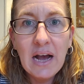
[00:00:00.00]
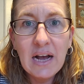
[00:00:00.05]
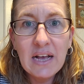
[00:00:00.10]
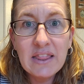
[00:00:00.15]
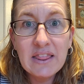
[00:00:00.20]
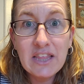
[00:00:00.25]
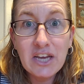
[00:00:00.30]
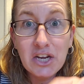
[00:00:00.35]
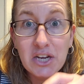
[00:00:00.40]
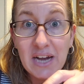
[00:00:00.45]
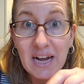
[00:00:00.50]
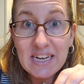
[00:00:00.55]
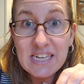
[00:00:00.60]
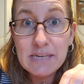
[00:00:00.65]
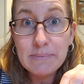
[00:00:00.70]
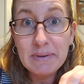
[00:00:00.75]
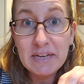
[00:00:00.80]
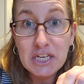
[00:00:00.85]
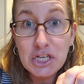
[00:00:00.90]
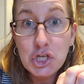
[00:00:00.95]
there got
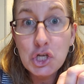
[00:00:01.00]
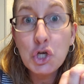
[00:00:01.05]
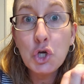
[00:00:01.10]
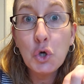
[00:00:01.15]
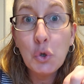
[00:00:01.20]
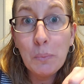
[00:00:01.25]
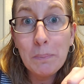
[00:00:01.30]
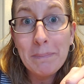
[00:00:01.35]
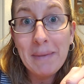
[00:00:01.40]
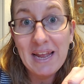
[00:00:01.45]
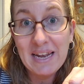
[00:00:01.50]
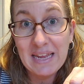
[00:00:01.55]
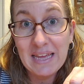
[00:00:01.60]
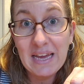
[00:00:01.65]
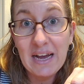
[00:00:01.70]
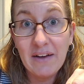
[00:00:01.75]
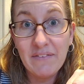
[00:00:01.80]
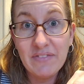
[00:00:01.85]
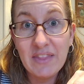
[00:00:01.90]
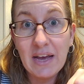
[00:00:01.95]
to be too many
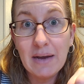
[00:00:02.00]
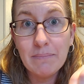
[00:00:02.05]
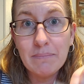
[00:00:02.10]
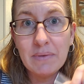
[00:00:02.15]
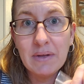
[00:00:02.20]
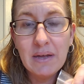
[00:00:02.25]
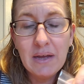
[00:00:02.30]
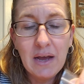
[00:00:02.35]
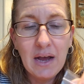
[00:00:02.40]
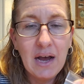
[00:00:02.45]
of them.